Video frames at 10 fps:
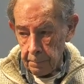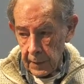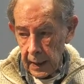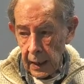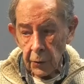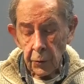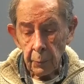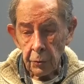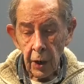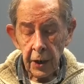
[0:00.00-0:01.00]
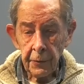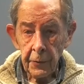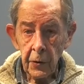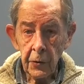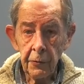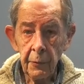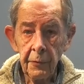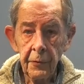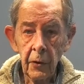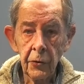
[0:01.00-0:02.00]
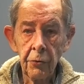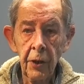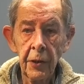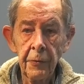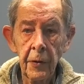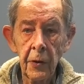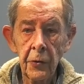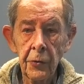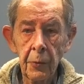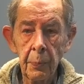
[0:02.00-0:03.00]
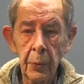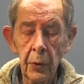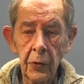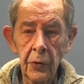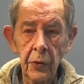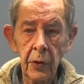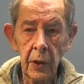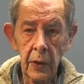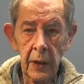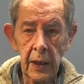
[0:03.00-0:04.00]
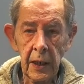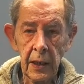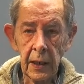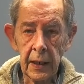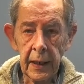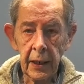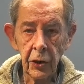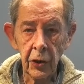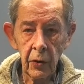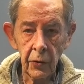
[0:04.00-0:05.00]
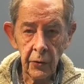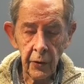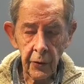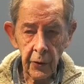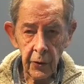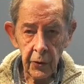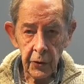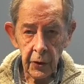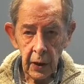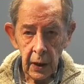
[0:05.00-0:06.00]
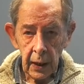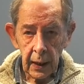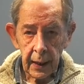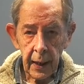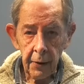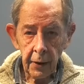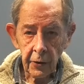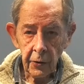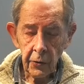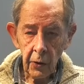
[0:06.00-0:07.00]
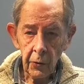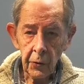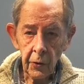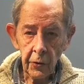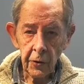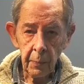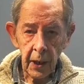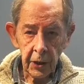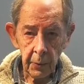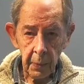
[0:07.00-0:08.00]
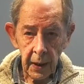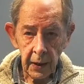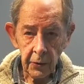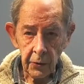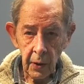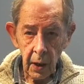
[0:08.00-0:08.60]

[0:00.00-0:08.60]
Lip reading: get some transfers from Fox Transfers to put the King Charles III characters onto the splasher plates,